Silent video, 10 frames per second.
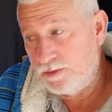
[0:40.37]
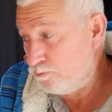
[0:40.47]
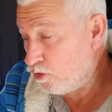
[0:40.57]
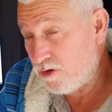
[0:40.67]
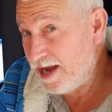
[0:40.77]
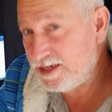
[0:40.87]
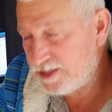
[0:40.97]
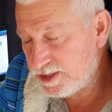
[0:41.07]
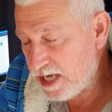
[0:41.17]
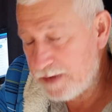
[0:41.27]
Murad is
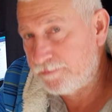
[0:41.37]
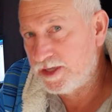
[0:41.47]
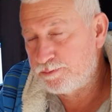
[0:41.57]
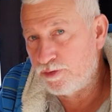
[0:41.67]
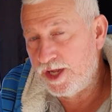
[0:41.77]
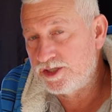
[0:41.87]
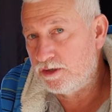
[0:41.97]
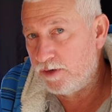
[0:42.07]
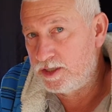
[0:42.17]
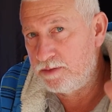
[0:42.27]
his name, if that's pronounced
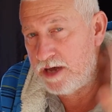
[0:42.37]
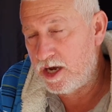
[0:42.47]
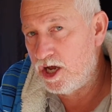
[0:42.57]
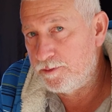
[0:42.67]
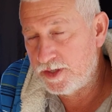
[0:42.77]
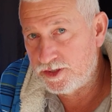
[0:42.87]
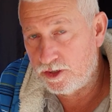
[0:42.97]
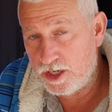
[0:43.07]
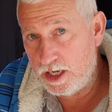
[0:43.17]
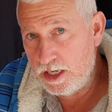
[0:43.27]
correctly, mate, I hope that's
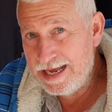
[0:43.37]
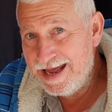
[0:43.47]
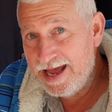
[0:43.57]
okay,